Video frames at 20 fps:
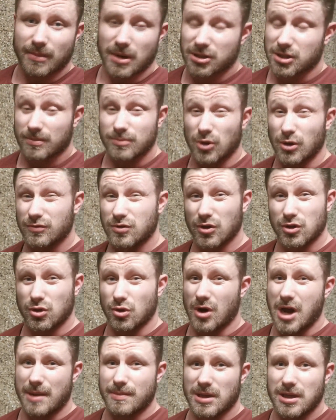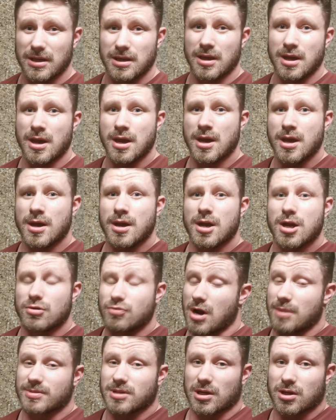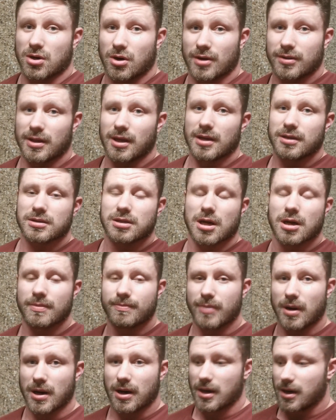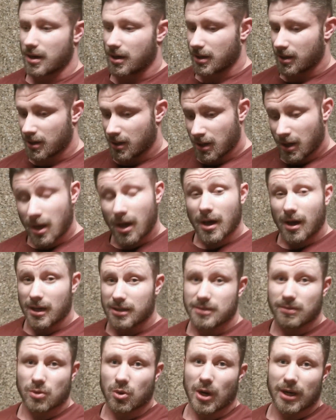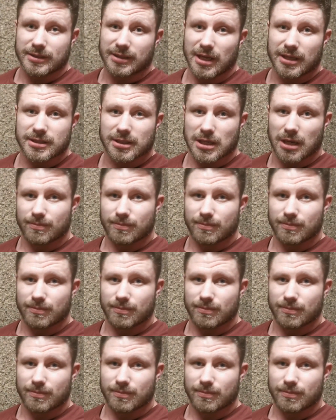I'm not too sure how many reps I got in the end, but that seemed quite decent.